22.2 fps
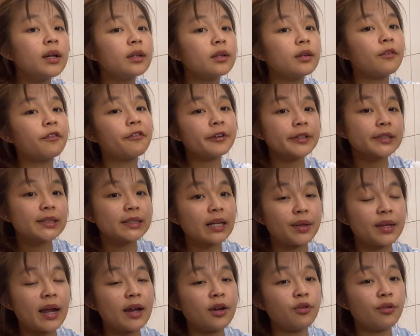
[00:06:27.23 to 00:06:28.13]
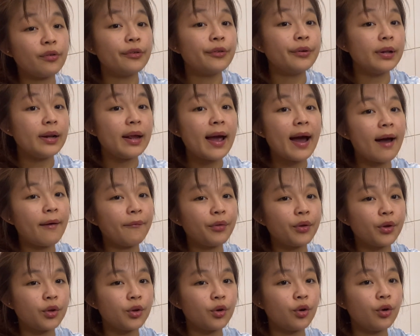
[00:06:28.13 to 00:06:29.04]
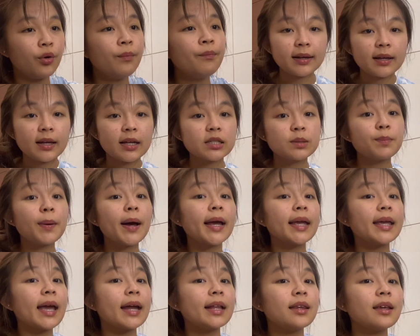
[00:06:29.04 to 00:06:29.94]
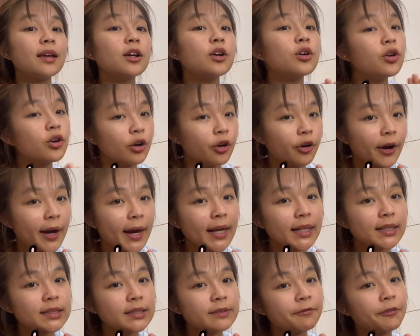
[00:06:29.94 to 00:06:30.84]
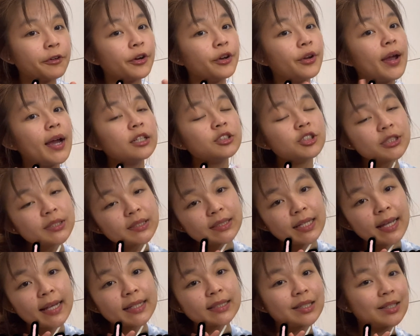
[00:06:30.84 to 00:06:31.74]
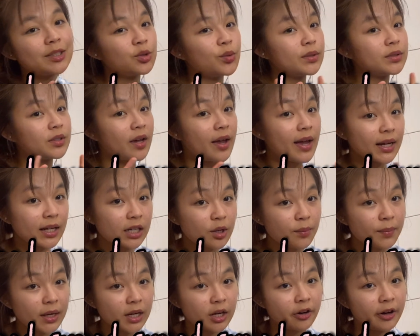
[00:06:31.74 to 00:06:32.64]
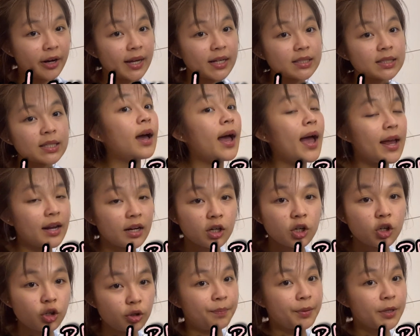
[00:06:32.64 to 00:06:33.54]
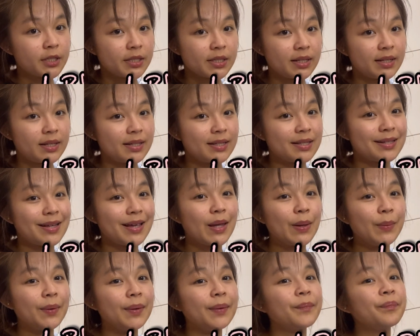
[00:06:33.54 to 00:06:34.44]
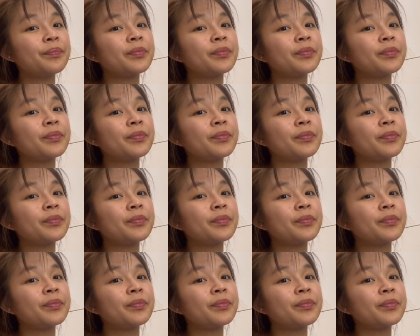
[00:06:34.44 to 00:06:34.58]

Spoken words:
The first step that you really have to do is by getting good grades for your entrance test as well as your academic grades and a good personal statement.